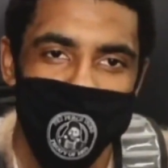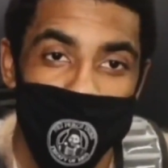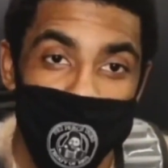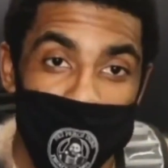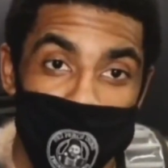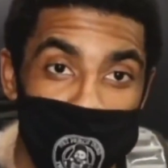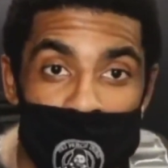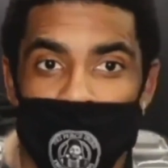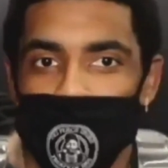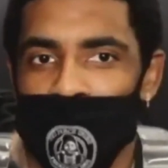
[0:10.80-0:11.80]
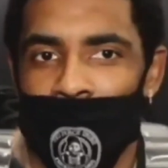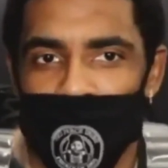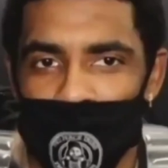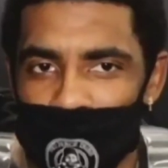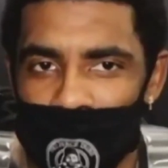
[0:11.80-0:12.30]
You know, and we heard them loud
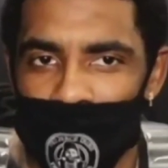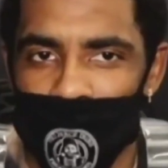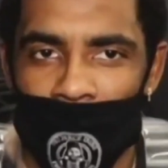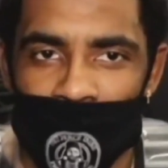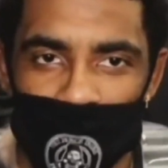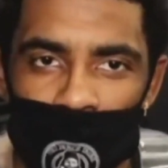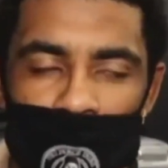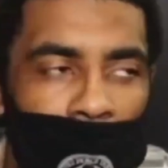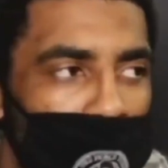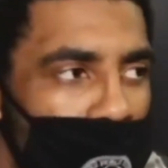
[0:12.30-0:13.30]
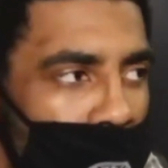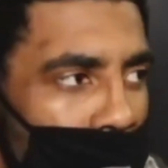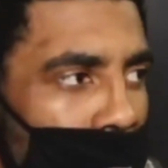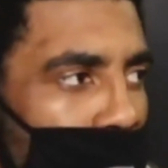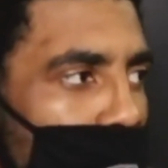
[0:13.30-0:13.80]
and clear the last few games, and
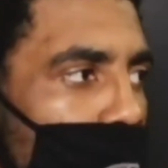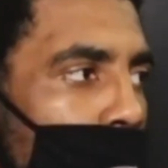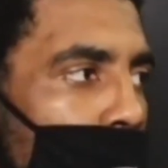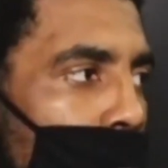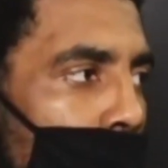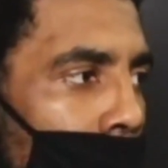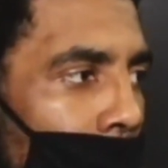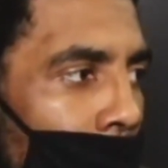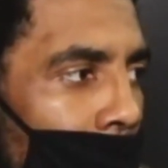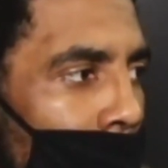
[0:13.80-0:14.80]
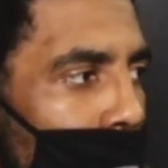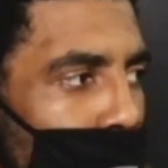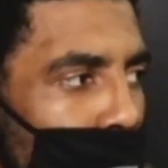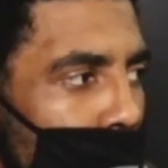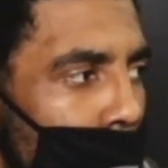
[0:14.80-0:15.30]
it is, uh,
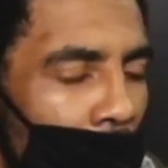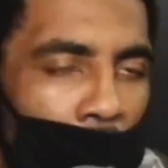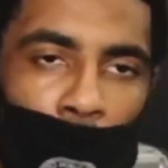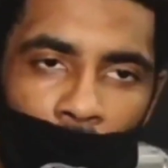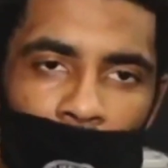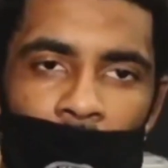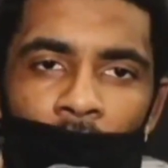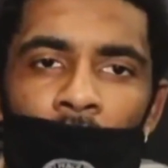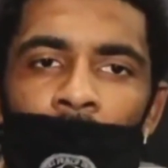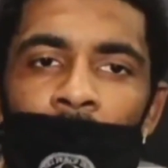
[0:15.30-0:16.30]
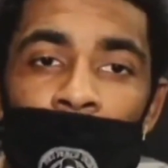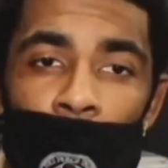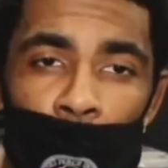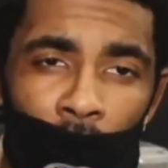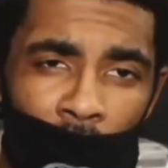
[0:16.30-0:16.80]
you know, one of our
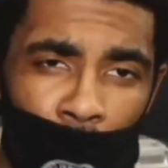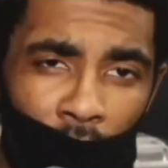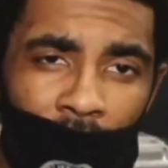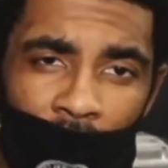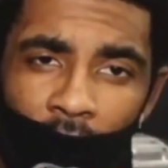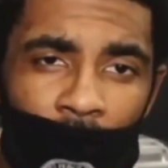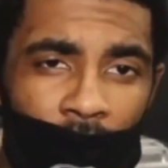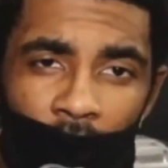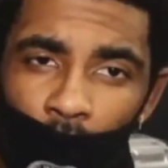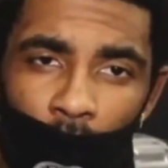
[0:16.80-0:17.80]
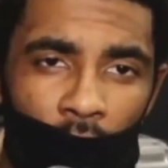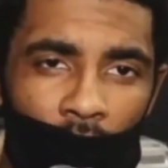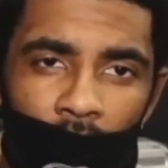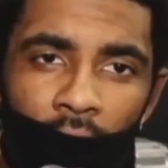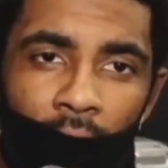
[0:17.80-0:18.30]
point of, points of emphasis when we go
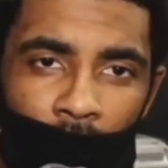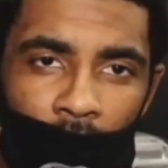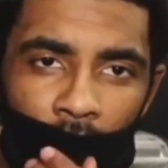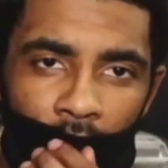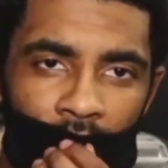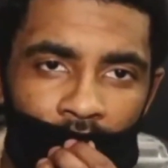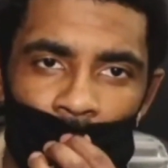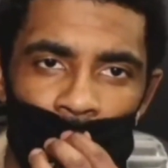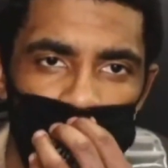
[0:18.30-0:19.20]
into games is just